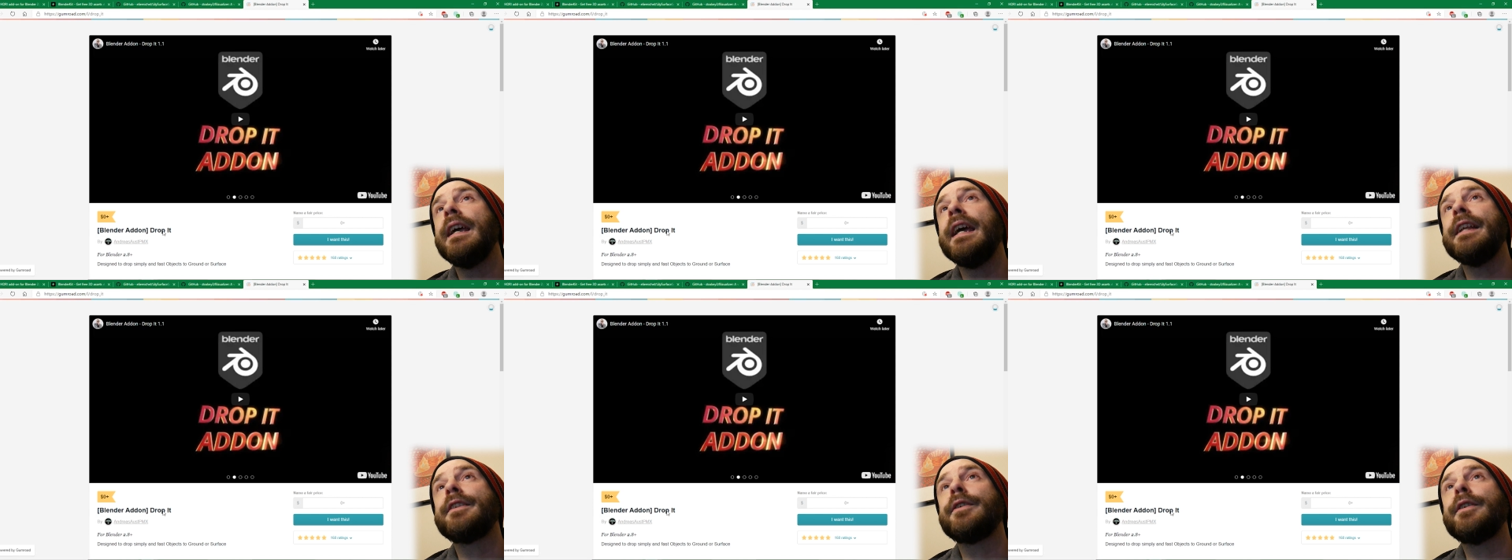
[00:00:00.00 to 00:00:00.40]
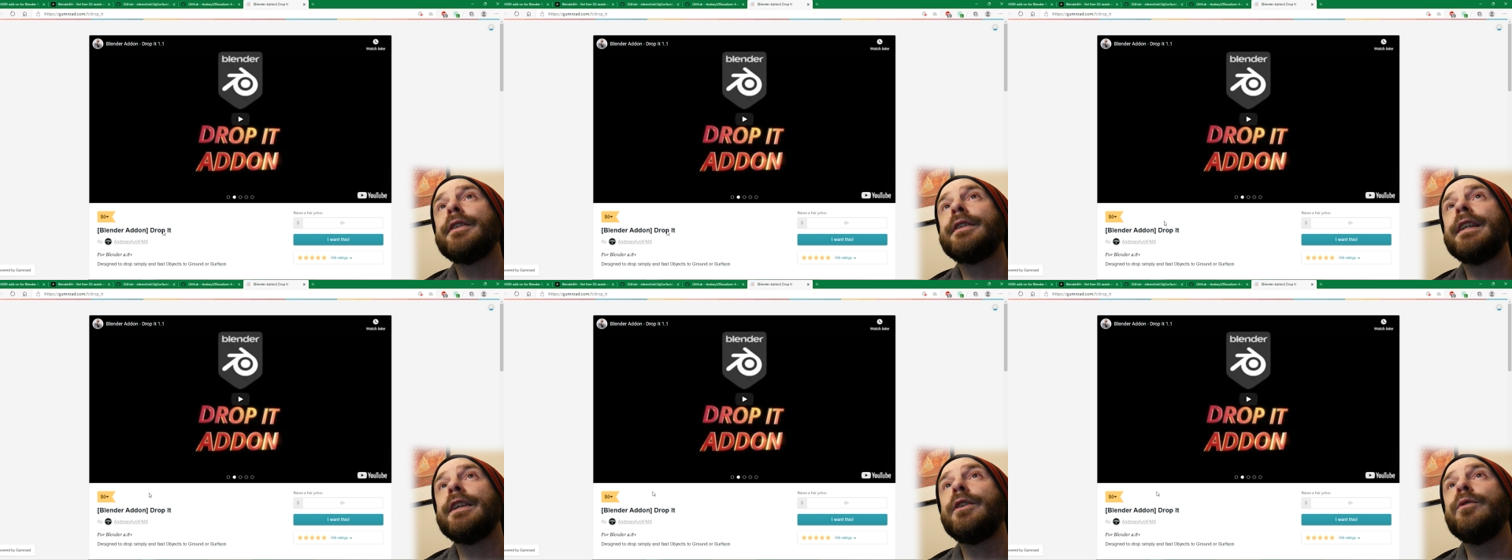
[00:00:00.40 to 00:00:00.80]
and it's going
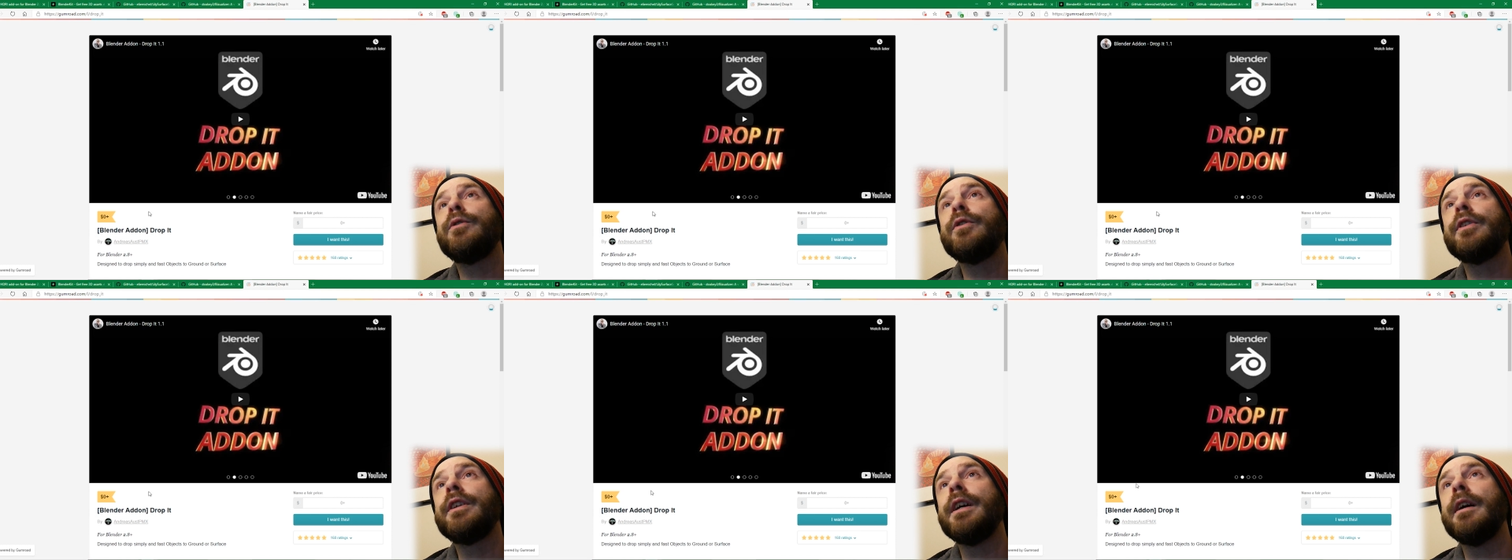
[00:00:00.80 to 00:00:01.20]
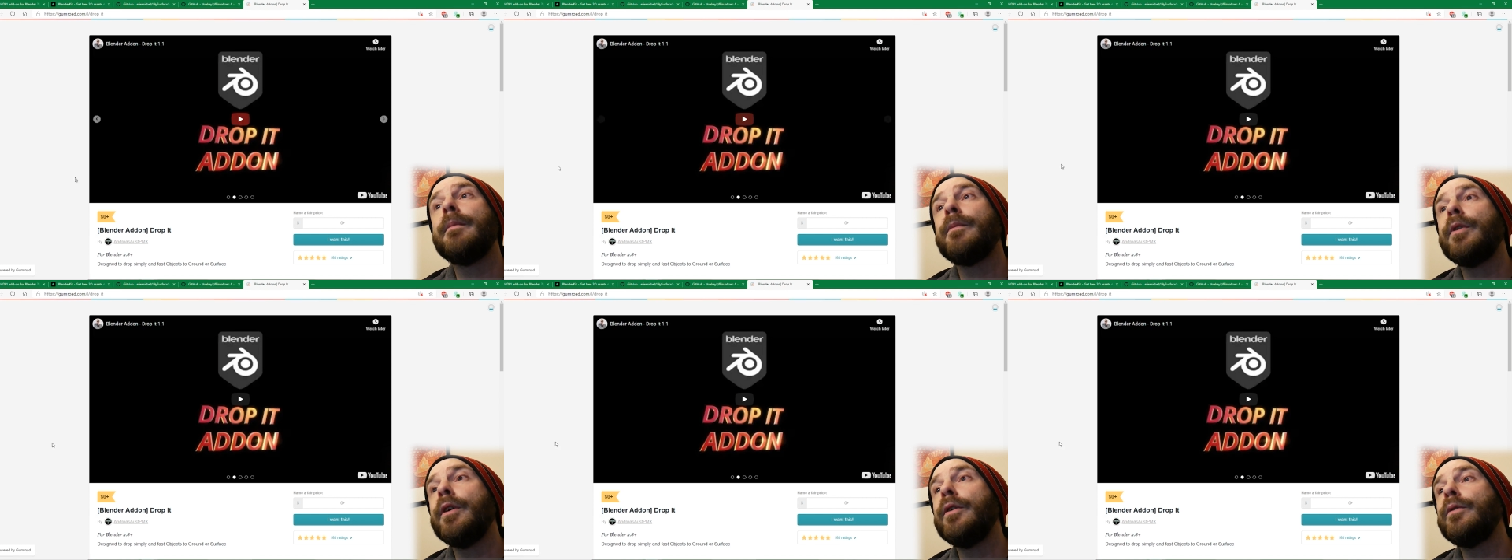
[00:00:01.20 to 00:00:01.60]
to take you to the
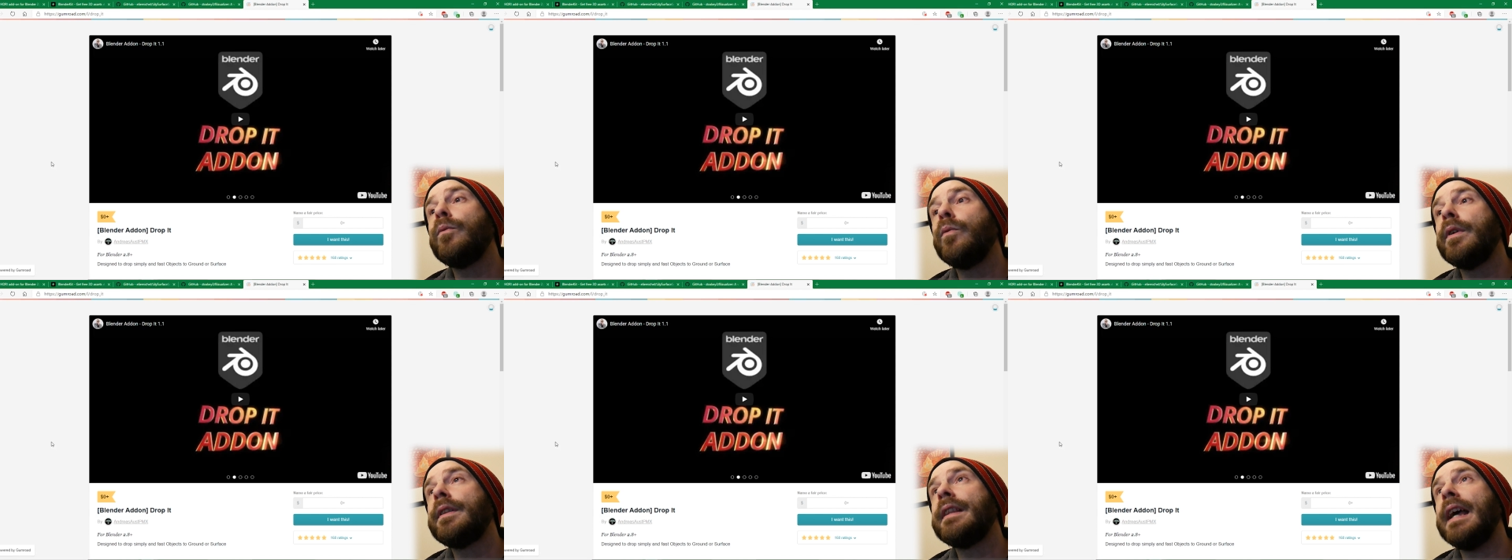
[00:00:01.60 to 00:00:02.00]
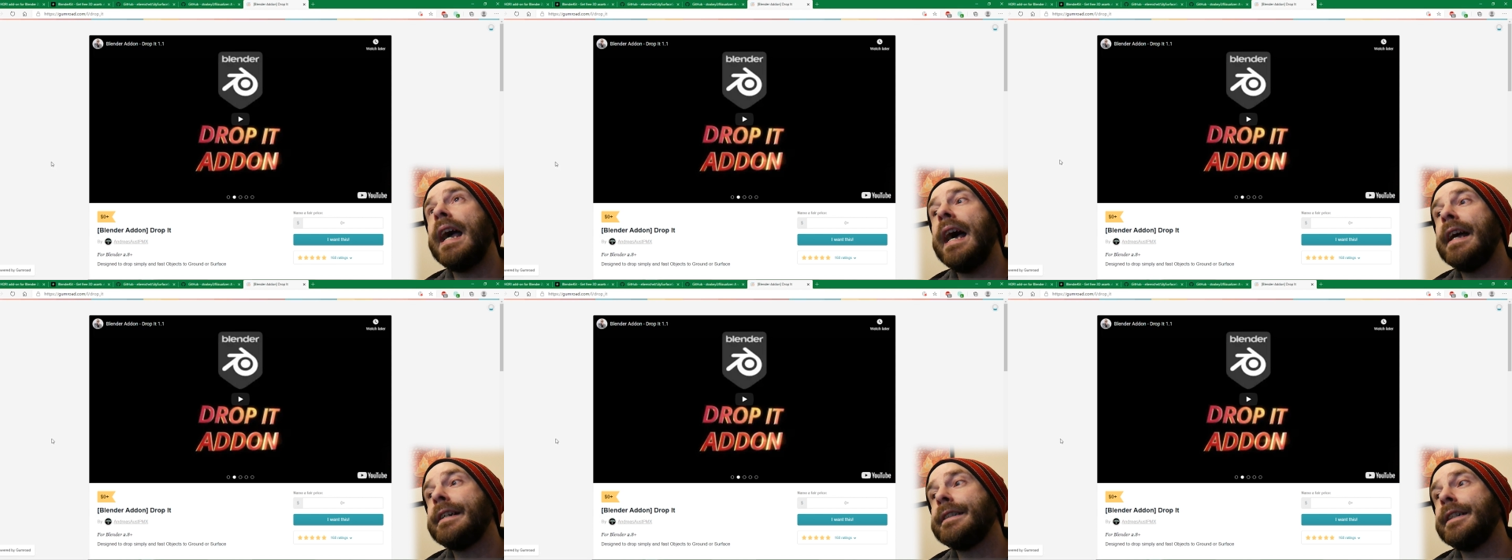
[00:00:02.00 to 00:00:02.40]
Gumroad with the
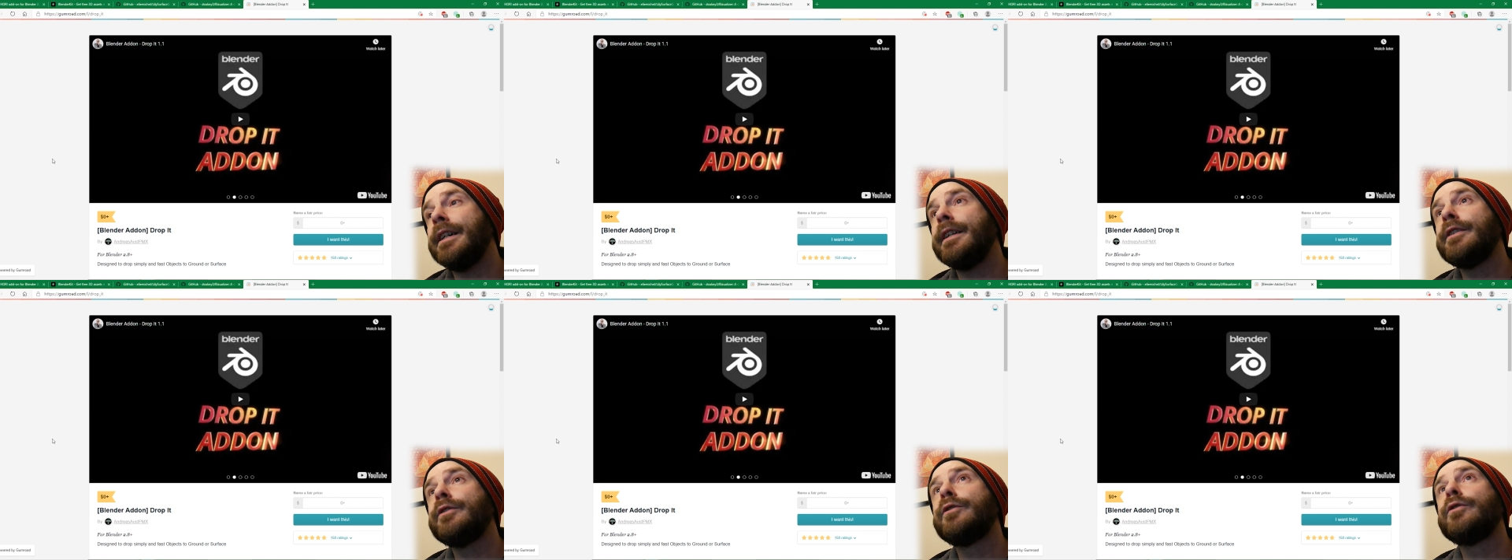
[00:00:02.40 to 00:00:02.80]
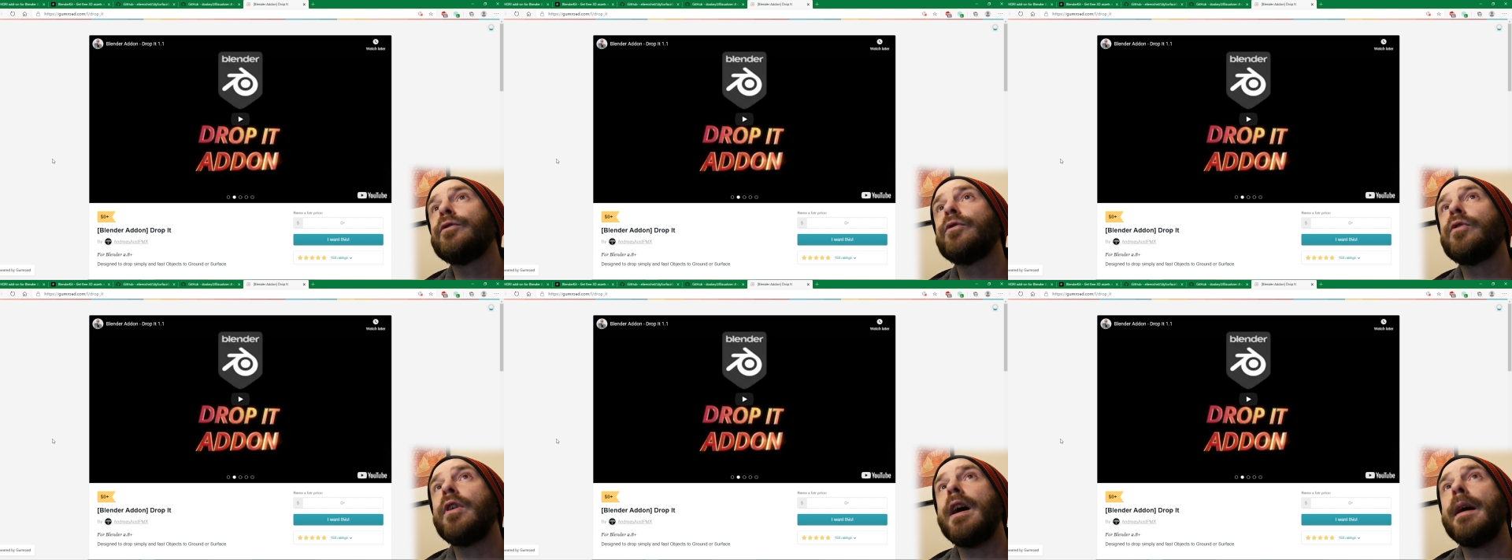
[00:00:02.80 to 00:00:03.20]
add-on
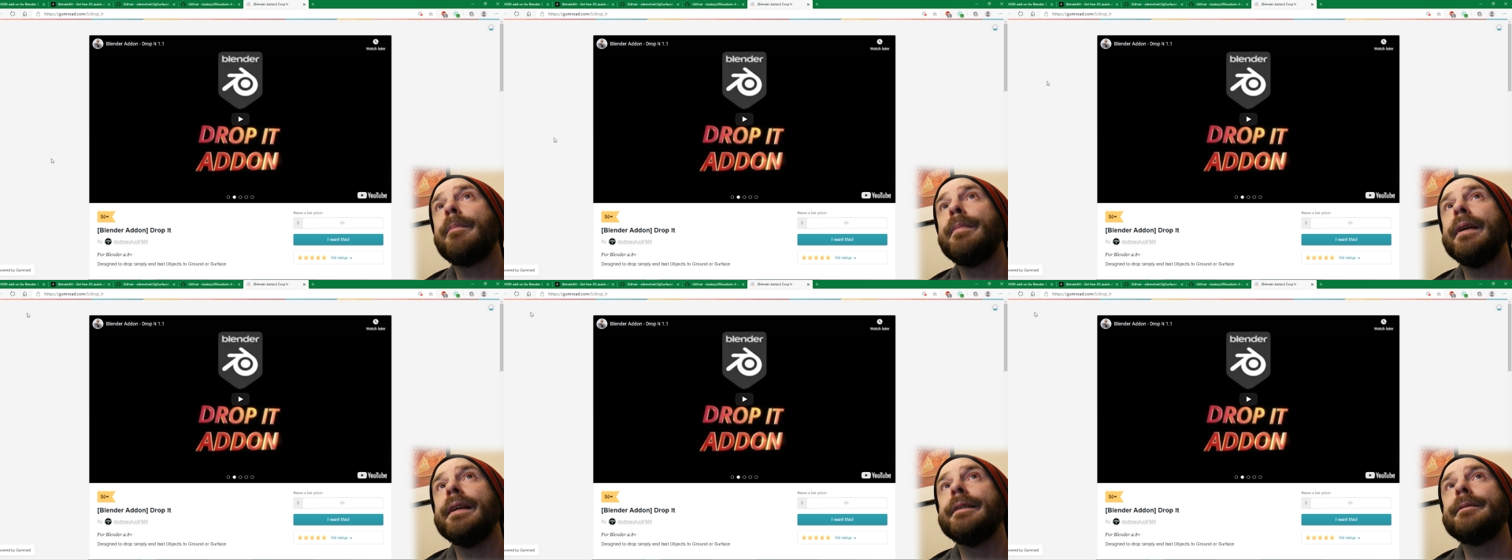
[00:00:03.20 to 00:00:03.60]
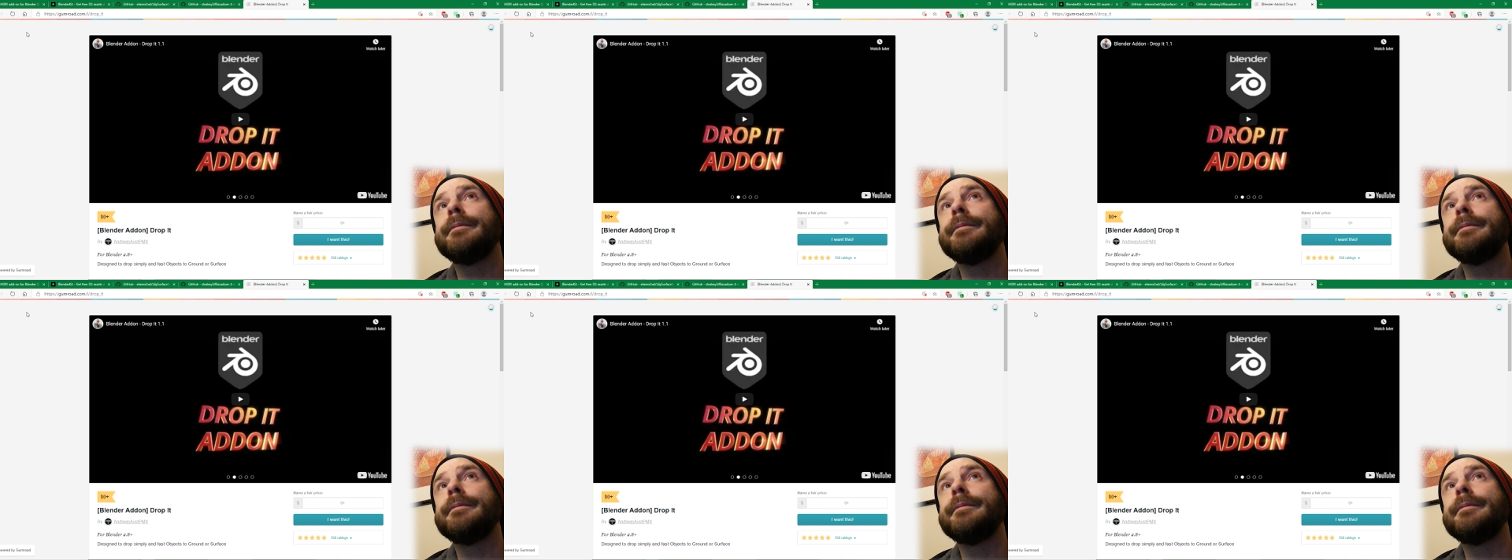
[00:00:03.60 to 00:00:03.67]
Drop It.